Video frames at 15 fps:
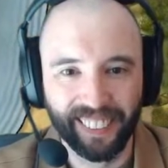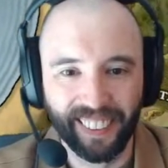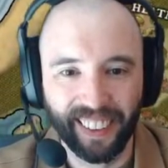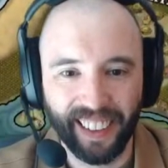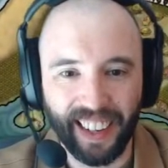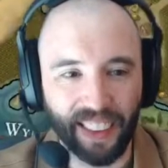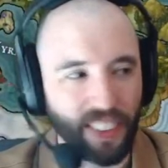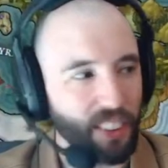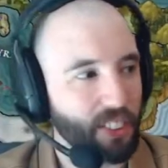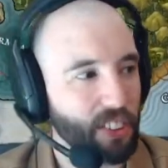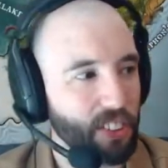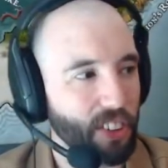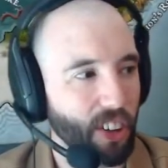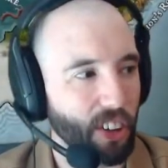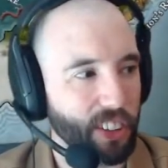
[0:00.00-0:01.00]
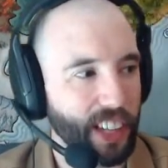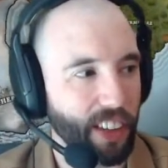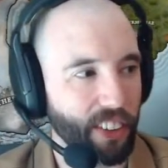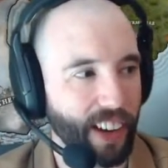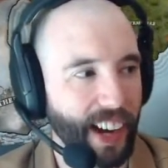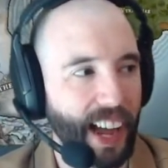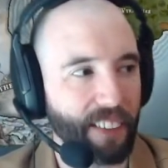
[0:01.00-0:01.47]
Yeah, this is an
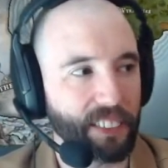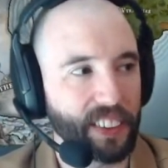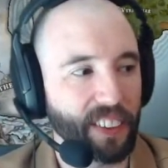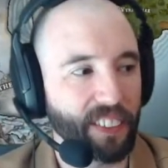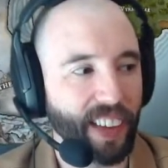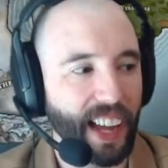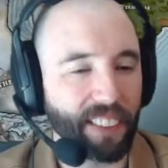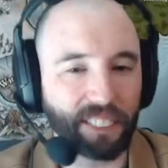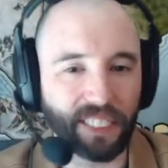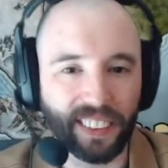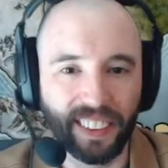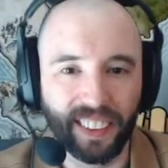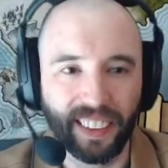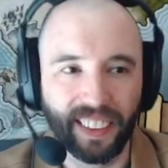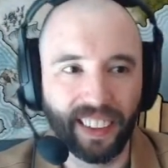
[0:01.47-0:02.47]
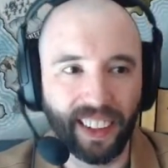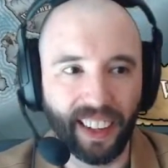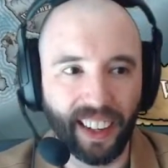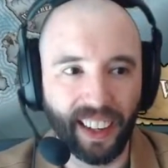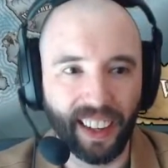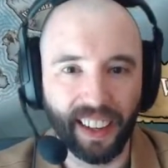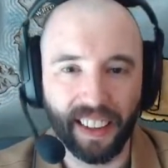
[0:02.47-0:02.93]
altogether happier map
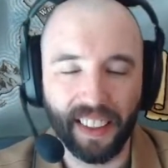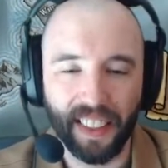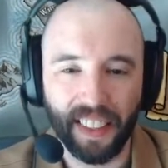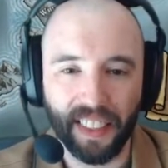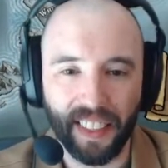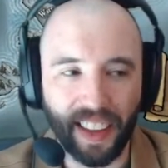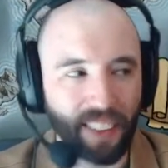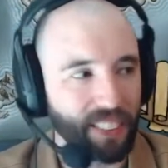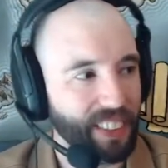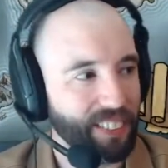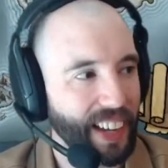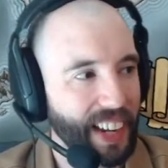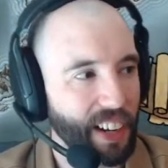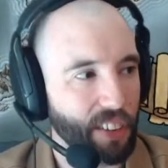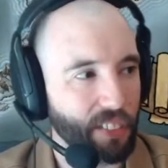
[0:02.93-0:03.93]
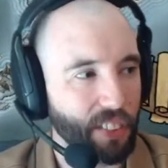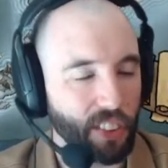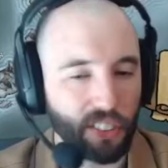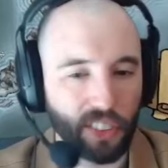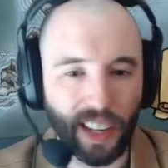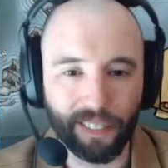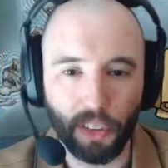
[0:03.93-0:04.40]
that we made our
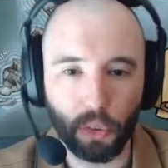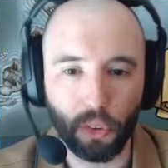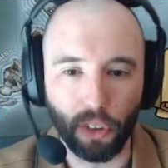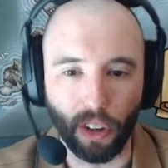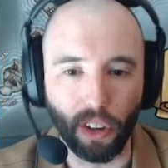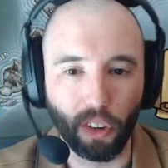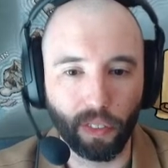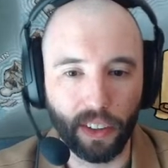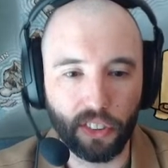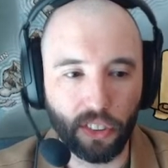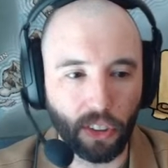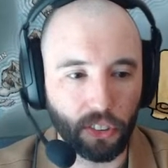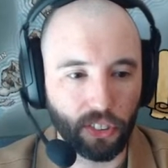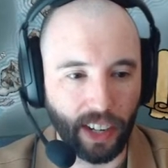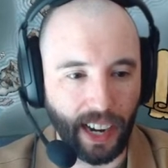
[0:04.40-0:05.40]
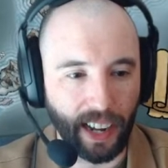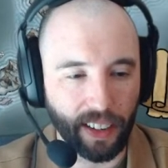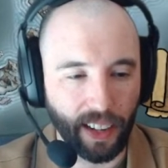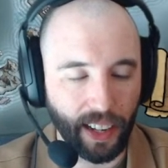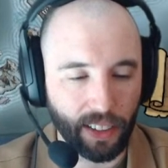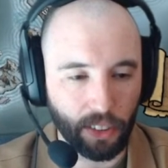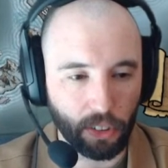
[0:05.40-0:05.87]
first time. This was all original. Chat and
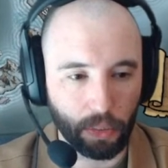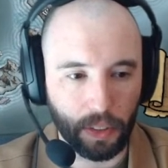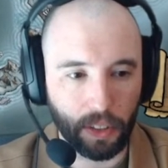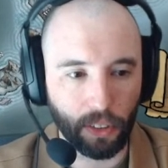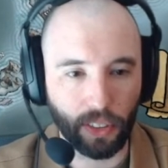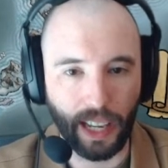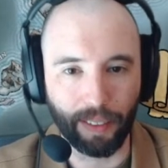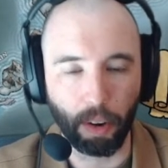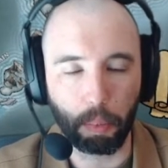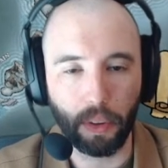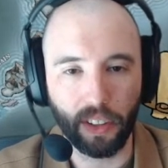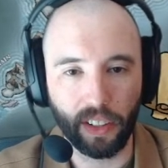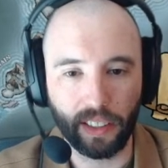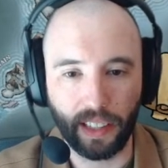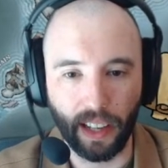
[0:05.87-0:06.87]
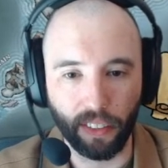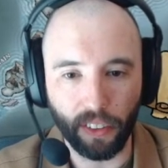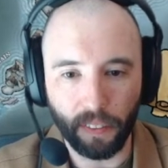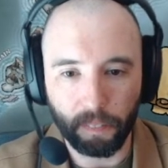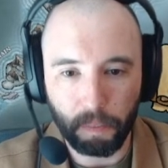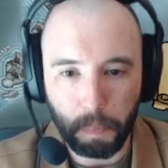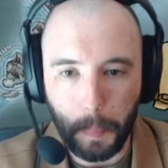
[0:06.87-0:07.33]
I we just came up with it
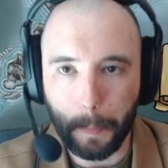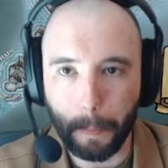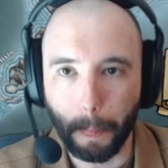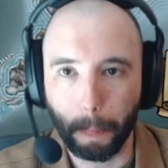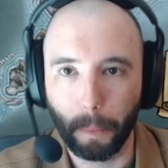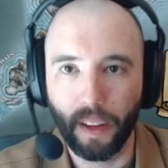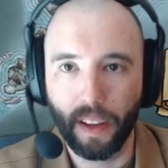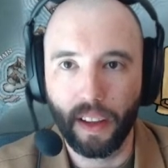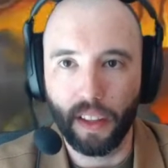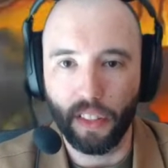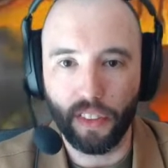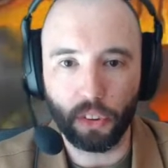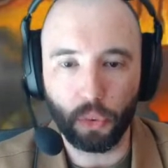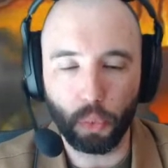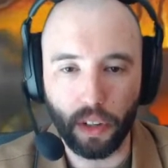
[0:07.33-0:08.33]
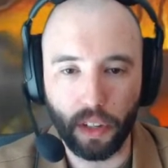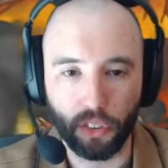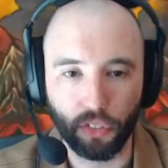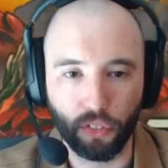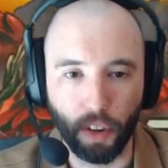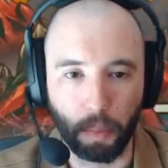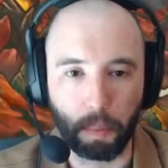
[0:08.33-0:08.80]
together. This one
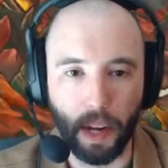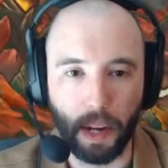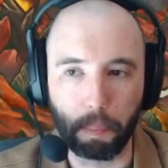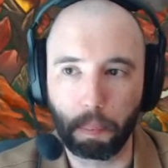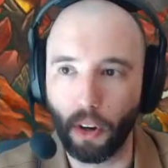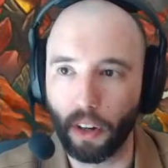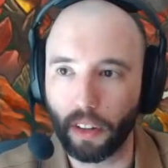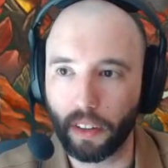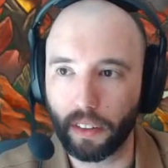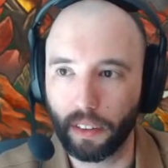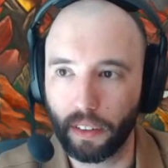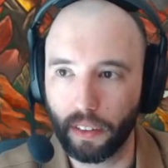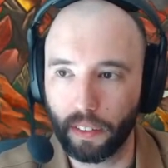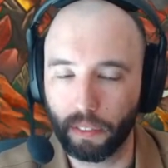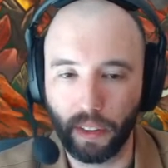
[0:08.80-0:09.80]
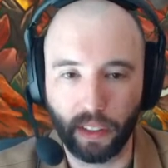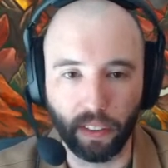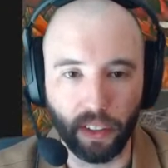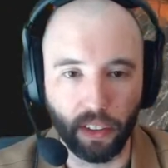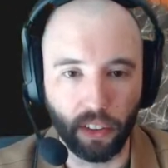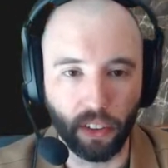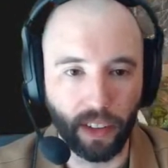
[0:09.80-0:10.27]
is from my book,
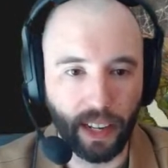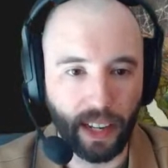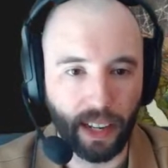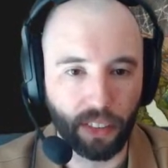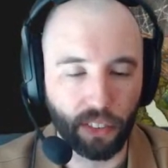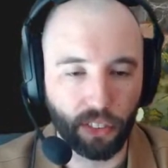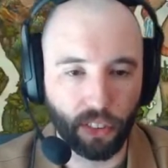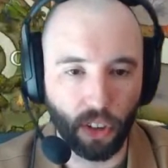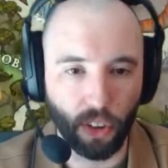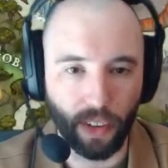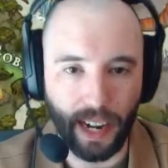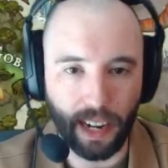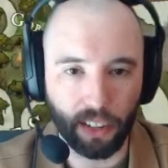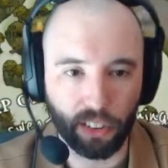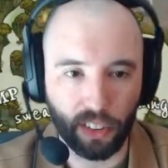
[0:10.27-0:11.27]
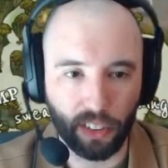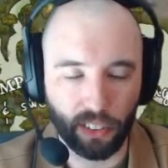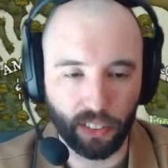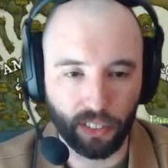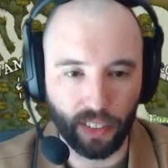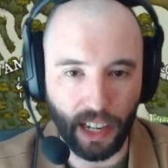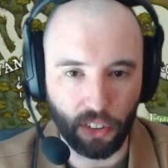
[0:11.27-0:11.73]
Wriggly Little Hands, so it actually
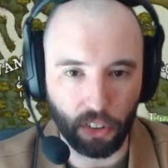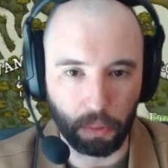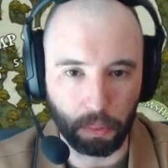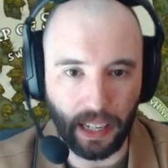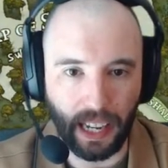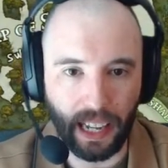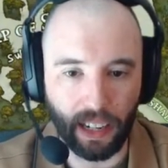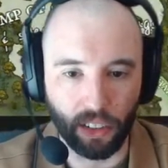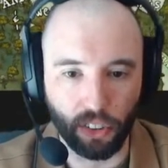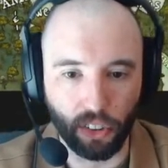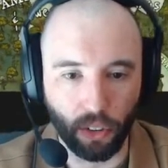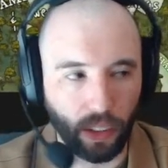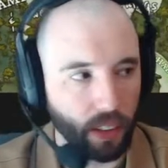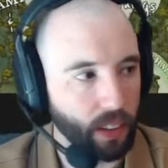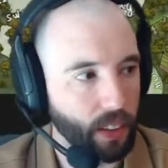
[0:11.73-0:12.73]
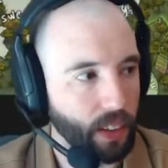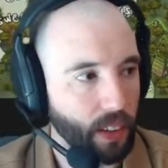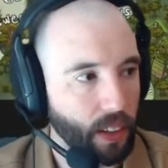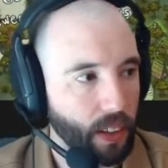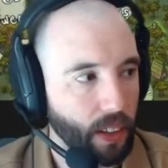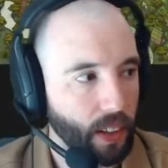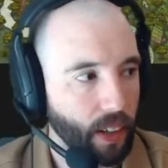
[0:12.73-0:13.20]
has some canon to it.
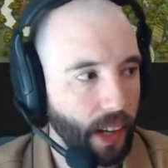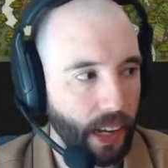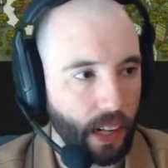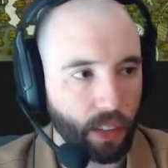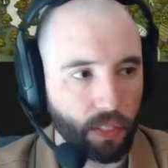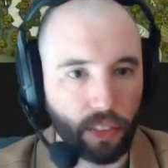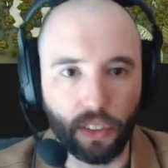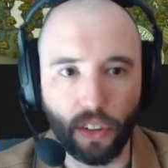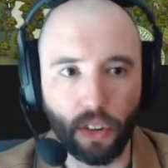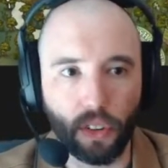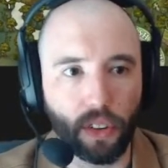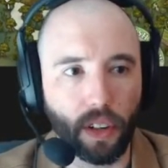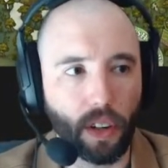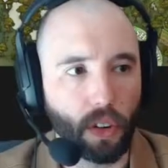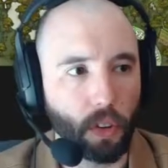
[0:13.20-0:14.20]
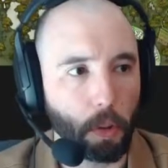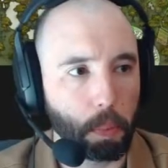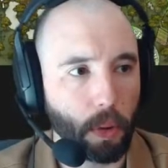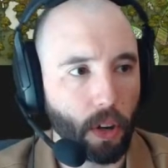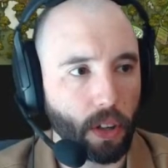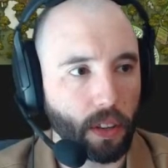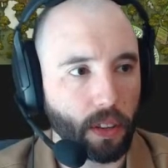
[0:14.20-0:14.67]
And if you don't know the
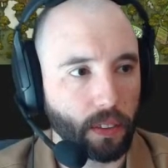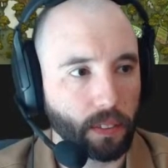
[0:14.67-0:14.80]
book,